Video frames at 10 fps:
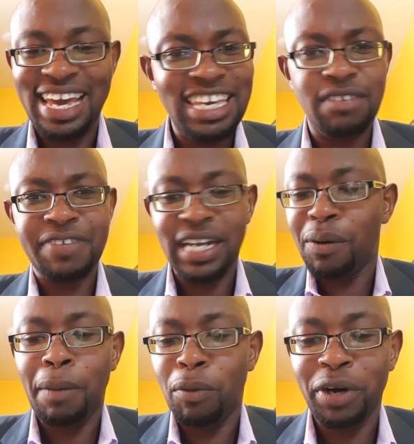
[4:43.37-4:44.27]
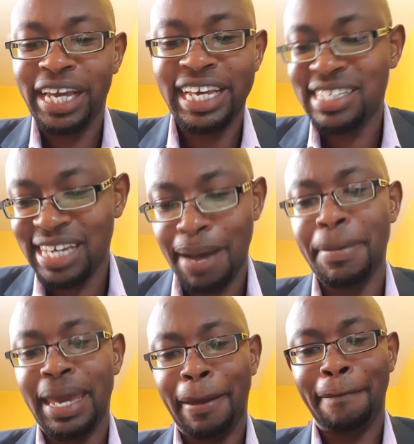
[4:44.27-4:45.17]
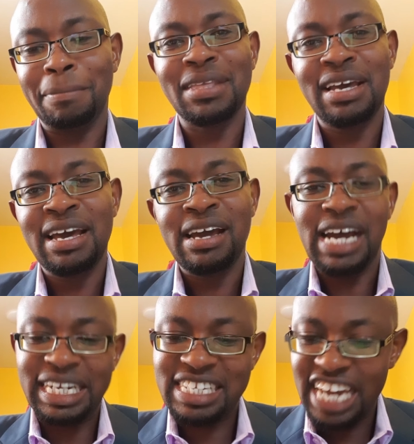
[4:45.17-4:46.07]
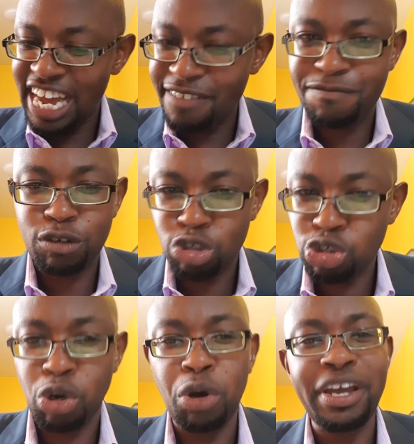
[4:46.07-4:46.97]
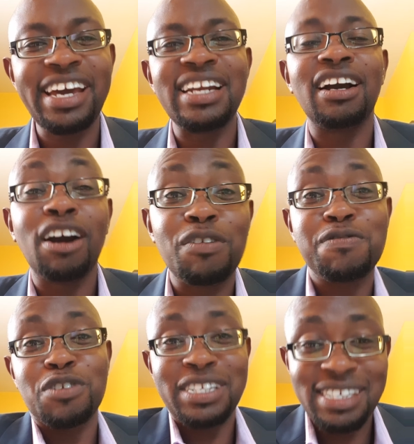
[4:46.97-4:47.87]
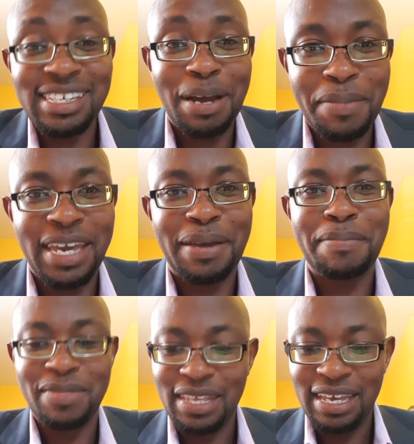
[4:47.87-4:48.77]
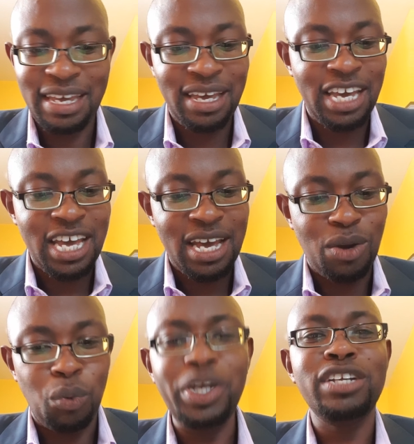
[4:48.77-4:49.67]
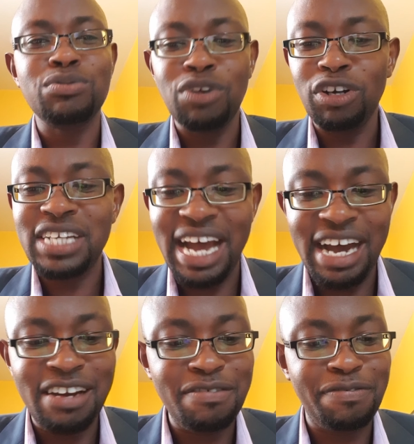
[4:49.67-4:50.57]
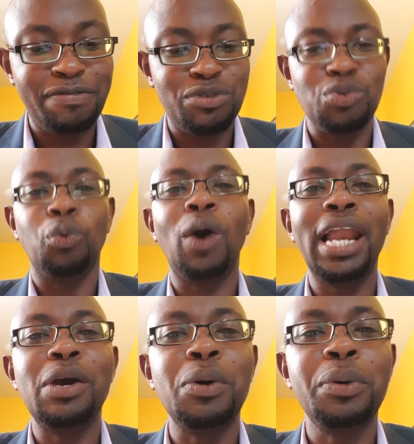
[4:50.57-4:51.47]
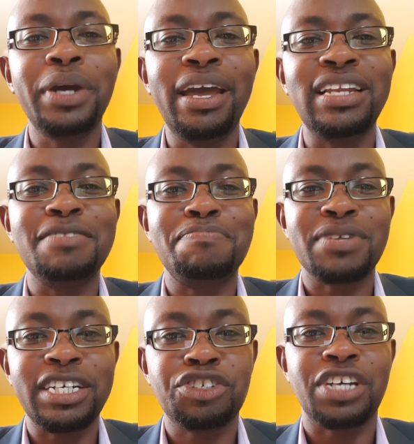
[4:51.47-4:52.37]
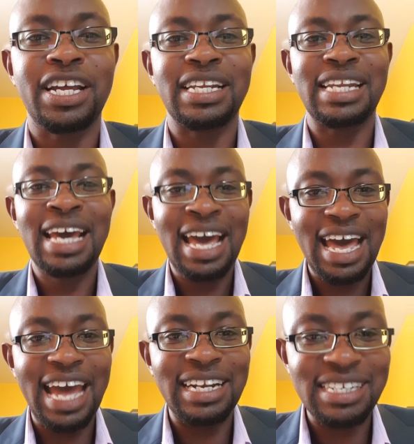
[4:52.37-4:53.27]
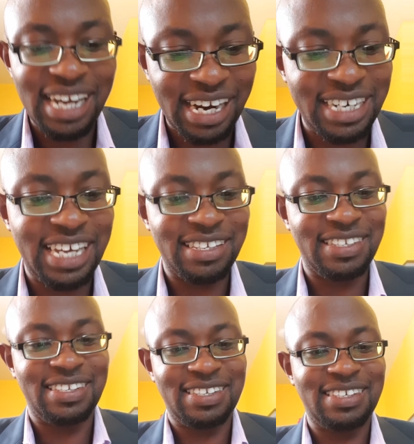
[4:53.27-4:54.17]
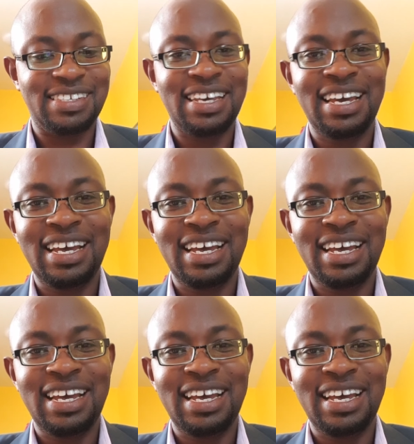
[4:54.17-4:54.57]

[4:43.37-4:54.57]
Even our mourning is coming. A time for joy and comfort is coming. We do not have to wallow in depression and darkness.